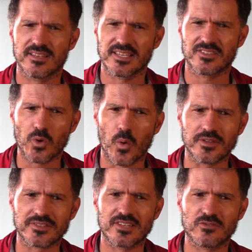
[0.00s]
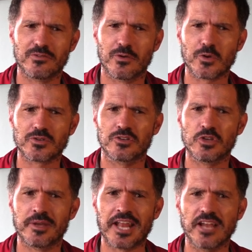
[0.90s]
Historians tend to focus on
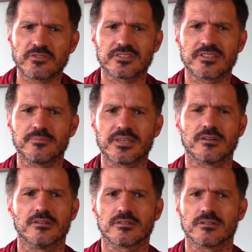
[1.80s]
human agency because